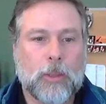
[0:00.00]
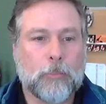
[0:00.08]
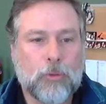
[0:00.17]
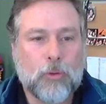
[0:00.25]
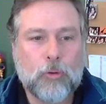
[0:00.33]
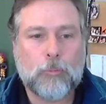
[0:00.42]
The
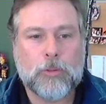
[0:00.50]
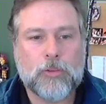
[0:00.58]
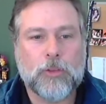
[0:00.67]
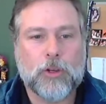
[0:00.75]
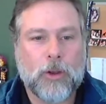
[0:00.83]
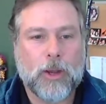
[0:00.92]

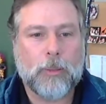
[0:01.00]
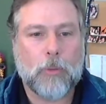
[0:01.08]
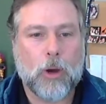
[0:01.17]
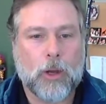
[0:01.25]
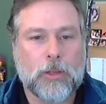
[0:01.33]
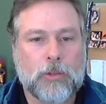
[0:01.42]
improvements in the credit
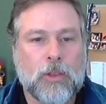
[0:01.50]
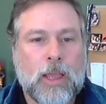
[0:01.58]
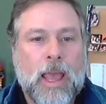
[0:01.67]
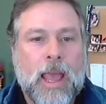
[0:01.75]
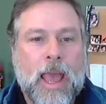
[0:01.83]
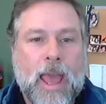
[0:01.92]
markets
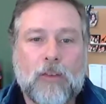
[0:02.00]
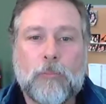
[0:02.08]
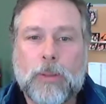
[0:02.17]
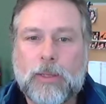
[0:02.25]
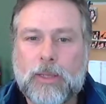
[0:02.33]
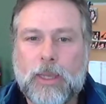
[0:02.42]

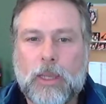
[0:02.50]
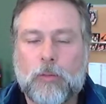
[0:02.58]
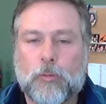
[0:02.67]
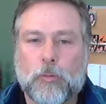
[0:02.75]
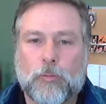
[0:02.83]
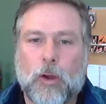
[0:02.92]
have been key
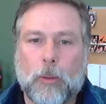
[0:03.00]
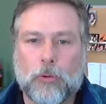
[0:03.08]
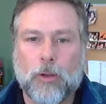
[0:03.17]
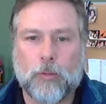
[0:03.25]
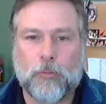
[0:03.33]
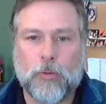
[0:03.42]
for farm
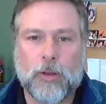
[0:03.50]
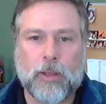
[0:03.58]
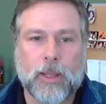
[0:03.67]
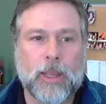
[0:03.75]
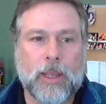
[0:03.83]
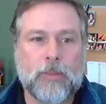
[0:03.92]
credit
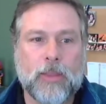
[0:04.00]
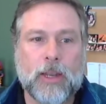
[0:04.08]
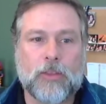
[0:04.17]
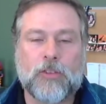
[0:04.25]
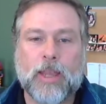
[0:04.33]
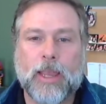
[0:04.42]
funding in
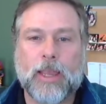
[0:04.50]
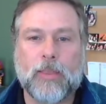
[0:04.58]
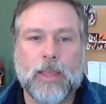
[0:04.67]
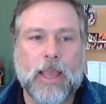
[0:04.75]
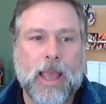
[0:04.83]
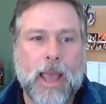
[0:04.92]
that it's
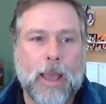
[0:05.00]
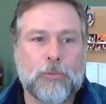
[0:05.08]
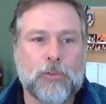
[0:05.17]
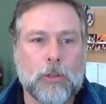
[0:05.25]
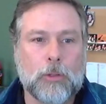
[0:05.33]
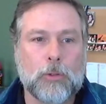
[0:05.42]
taken the
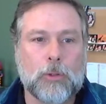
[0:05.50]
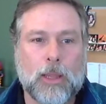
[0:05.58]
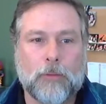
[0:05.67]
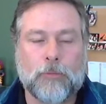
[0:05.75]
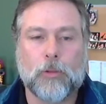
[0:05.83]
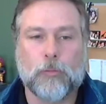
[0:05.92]
absolute
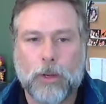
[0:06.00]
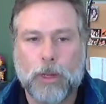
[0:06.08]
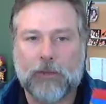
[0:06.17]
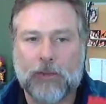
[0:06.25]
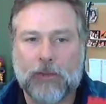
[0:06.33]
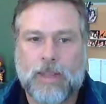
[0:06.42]
level of
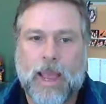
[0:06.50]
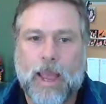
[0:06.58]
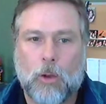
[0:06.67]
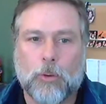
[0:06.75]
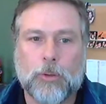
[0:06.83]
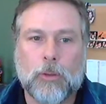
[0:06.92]
rates
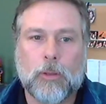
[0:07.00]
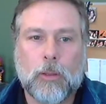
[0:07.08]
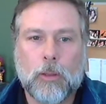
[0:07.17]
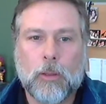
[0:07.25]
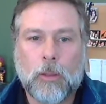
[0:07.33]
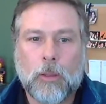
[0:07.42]
down.
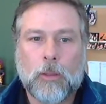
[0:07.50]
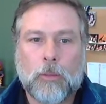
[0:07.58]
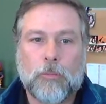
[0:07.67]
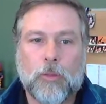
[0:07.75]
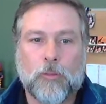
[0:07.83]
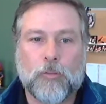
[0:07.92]

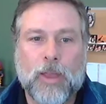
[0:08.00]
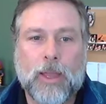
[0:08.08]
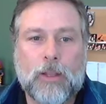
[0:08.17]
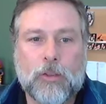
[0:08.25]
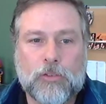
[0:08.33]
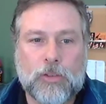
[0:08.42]
The
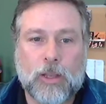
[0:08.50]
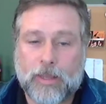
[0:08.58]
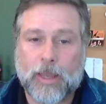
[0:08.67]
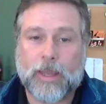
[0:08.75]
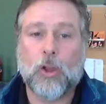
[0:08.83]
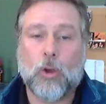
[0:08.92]
Fed is
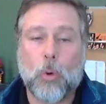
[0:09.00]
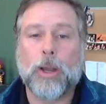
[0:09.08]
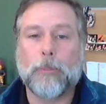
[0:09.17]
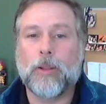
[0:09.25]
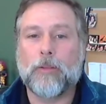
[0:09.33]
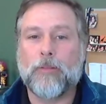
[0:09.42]
taking
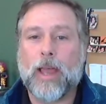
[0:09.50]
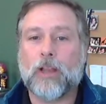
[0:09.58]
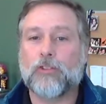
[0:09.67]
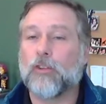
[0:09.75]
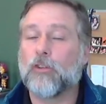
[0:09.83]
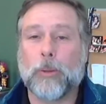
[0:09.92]
quite a bit of
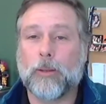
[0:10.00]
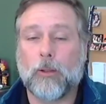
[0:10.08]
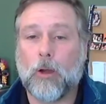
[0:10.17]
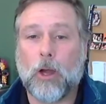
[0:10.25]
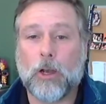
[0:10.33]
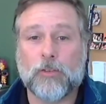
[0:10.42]
actions,
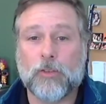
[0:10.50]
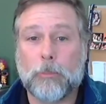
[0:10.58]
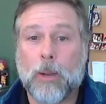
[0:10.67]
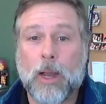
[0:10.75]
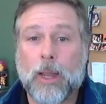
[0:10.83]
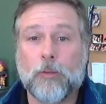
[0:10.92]
but honestly,
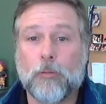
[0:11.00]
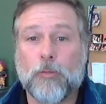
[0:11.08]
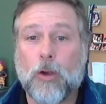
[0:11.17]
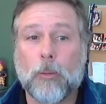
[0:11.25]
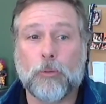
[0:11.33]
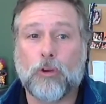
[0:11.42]
buying
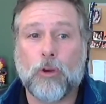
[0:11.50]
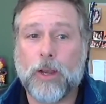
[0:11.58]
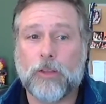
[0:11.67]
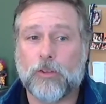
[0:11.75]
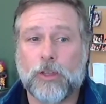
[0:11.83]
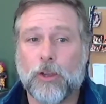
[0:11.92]
farm
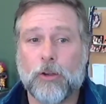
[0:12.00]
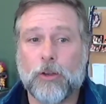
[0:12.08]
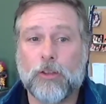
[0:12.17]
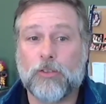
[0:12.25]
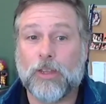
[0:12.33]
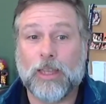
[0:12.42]
credit
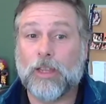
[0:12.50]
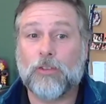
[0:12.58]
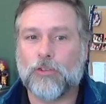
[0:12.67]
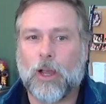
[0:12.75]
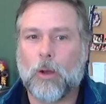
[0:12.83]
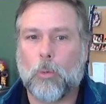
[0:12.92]
securities
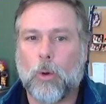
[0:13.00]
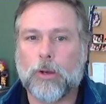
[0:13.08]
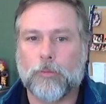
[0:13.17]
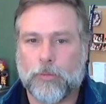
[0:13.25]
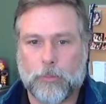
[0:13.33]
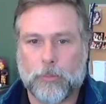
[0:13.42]
is not
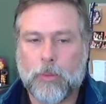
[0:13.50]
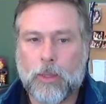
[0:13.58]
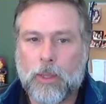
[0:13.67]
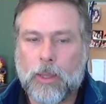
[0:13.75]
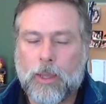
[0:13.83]
one of them.